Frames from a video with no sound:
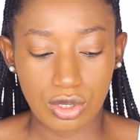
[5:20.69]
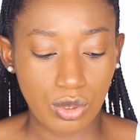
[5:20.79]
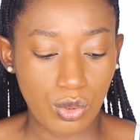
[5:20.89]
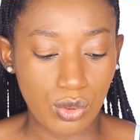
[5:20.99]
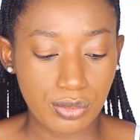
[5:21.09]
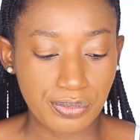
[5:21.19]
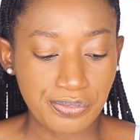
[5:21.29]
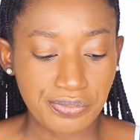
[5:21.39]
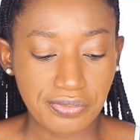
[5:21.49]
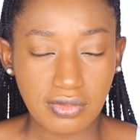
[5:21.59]
So
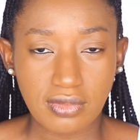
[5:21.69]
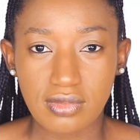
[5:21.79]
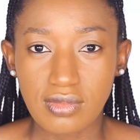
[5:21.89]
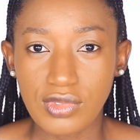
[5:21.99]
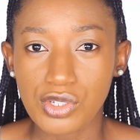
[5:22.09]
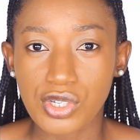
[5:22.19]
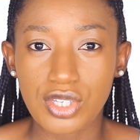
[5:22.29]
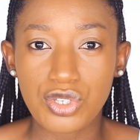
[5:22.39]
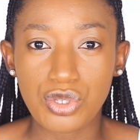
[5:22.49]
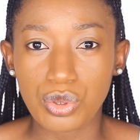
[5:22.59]
you
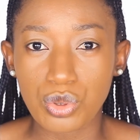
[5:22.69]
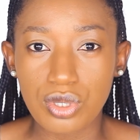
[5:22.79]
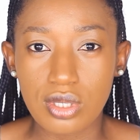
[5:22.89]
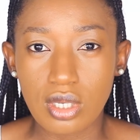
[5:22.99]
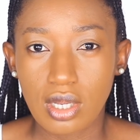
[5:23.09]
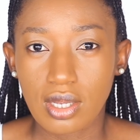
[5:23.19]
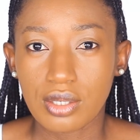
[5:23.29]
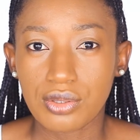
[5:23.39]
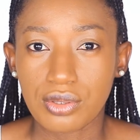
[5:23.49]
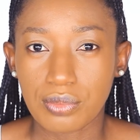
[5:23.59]
can use
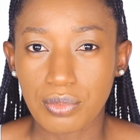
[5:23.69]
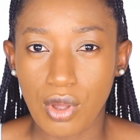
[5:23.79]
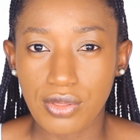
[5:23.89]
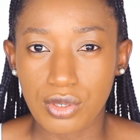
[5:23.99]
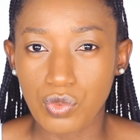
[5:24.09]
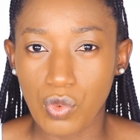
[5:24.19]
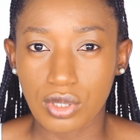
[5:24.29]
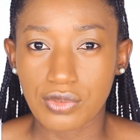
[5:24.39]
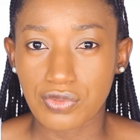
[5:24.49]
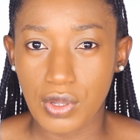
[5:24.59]
more than
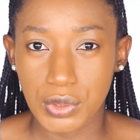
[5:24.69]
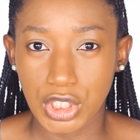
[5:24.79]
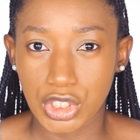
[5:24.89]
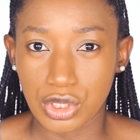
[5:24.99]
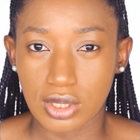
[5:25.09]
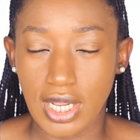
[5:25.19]
one foundation.